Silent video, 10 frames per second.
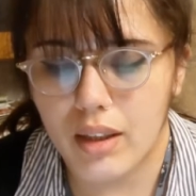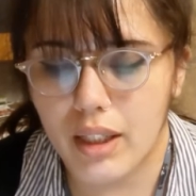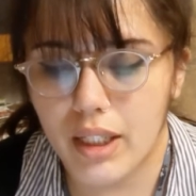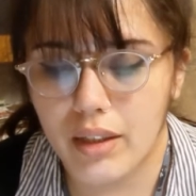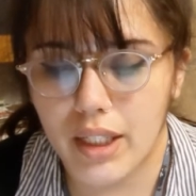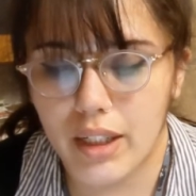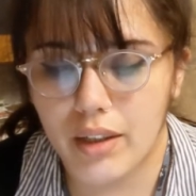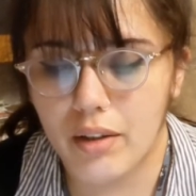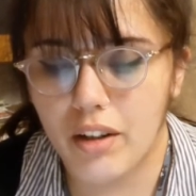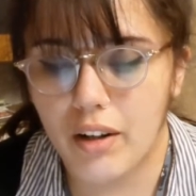There,
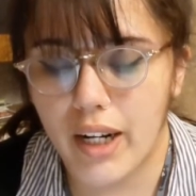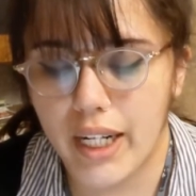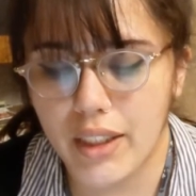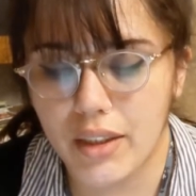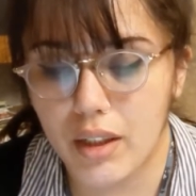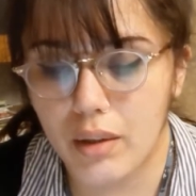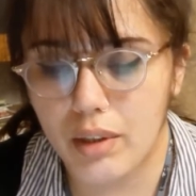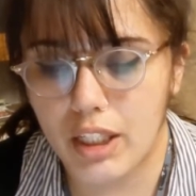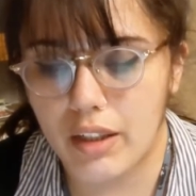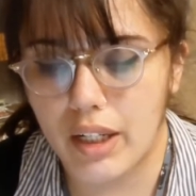don't cry so,
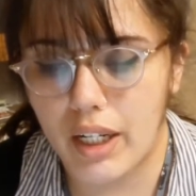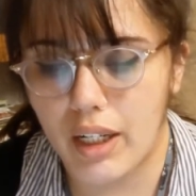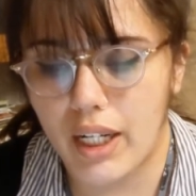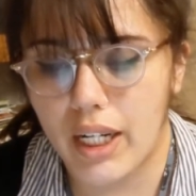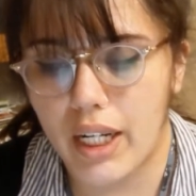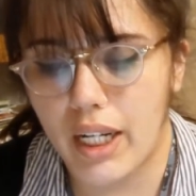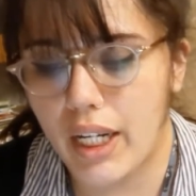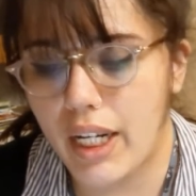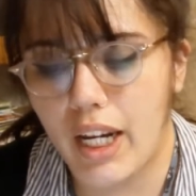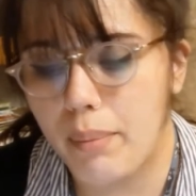dearie.
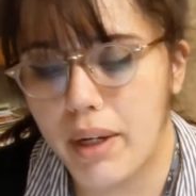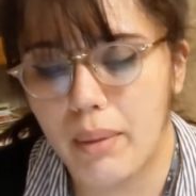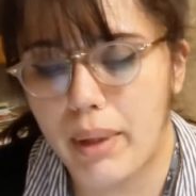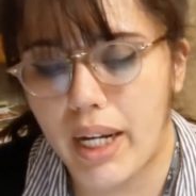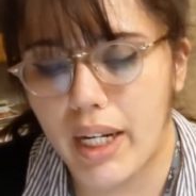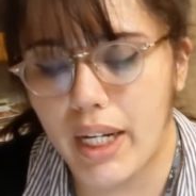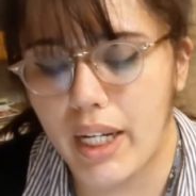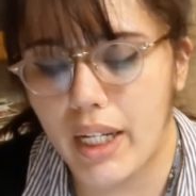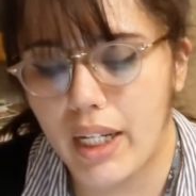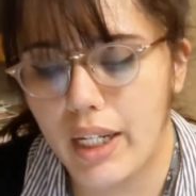It can't bring him back.
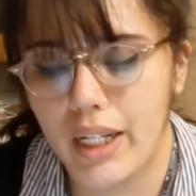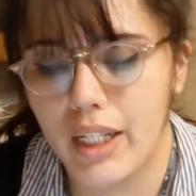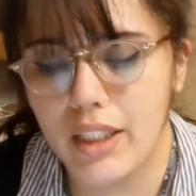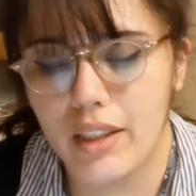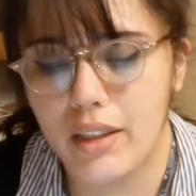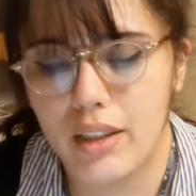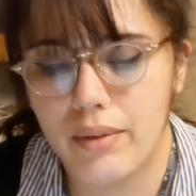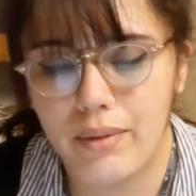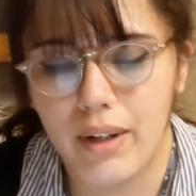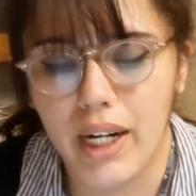It isn't
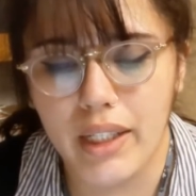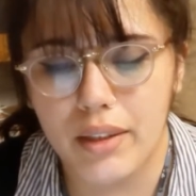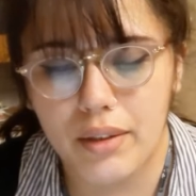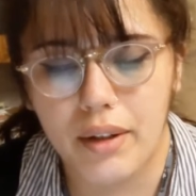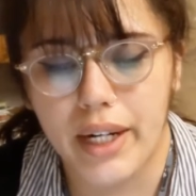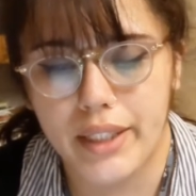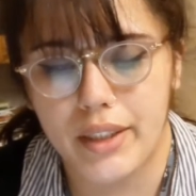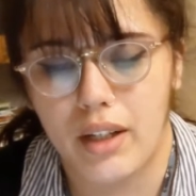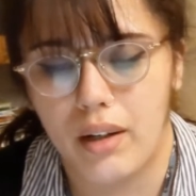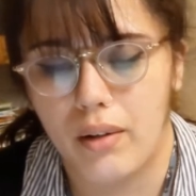right to cry
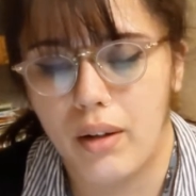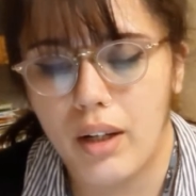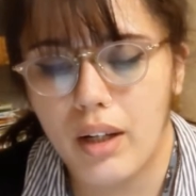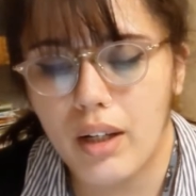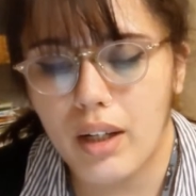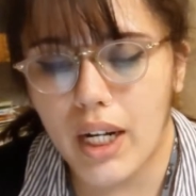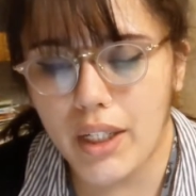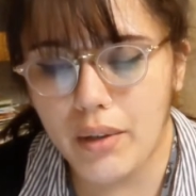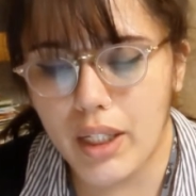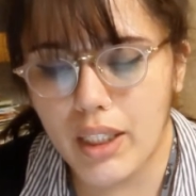so. I
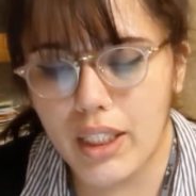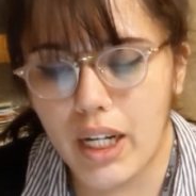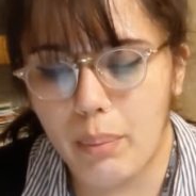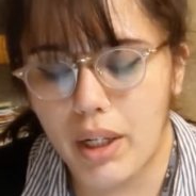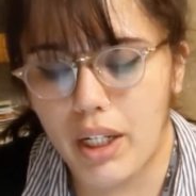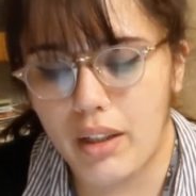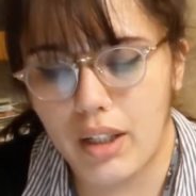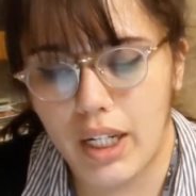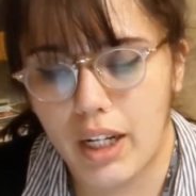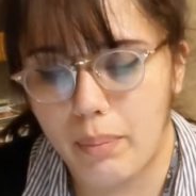knew that today, but I
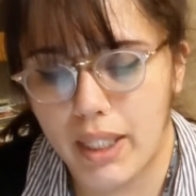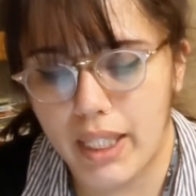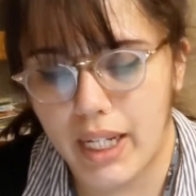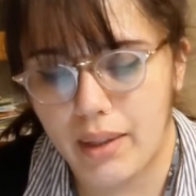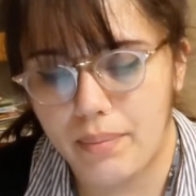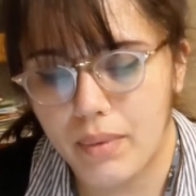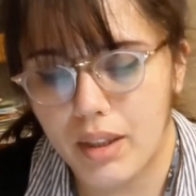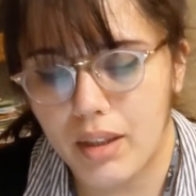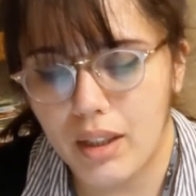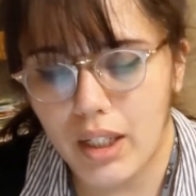couldn't help it then.
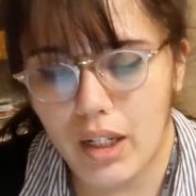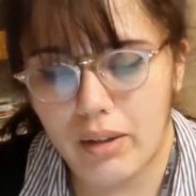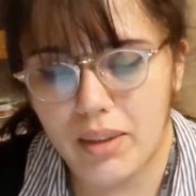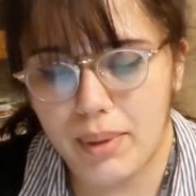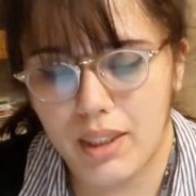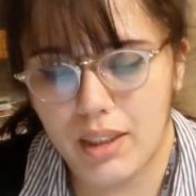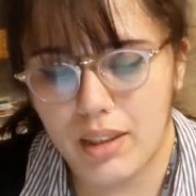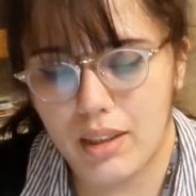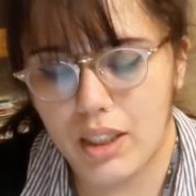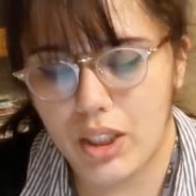He'd always been
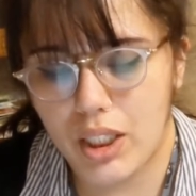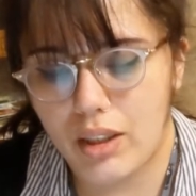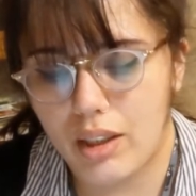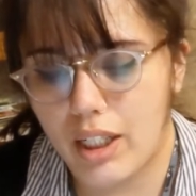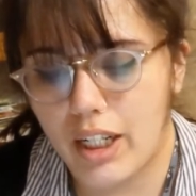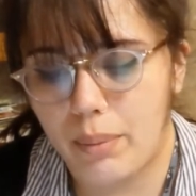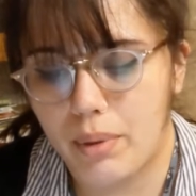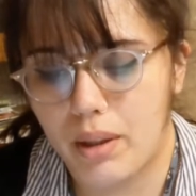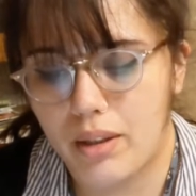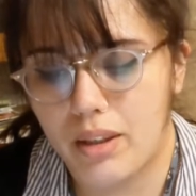such a good, kind
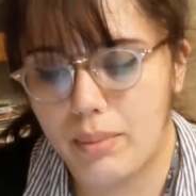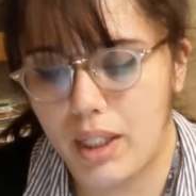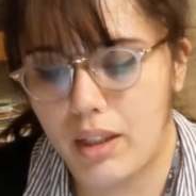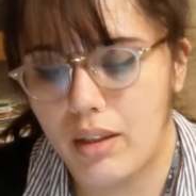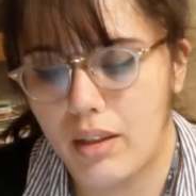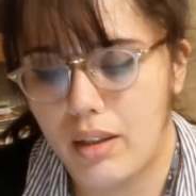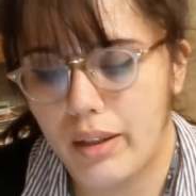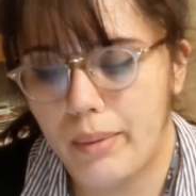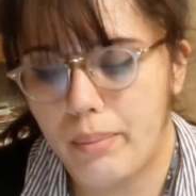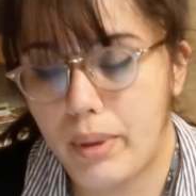brother to me.
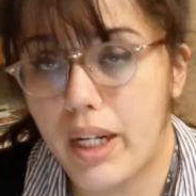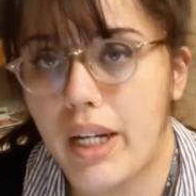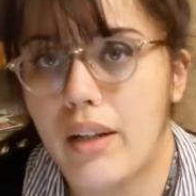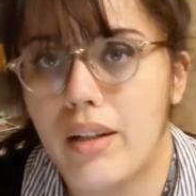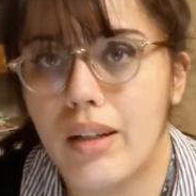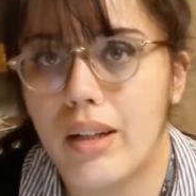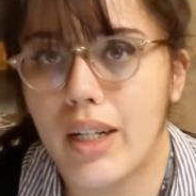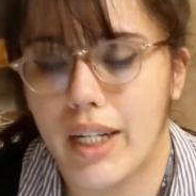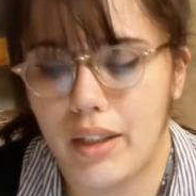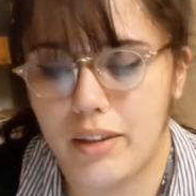But
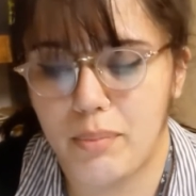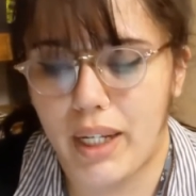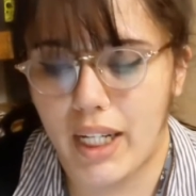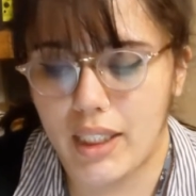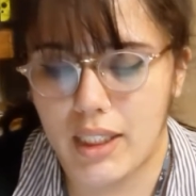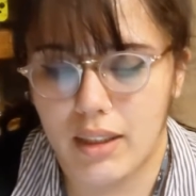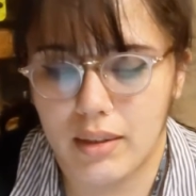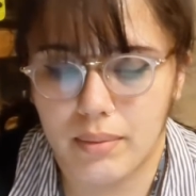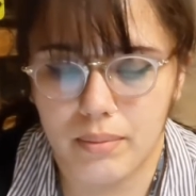God knows best.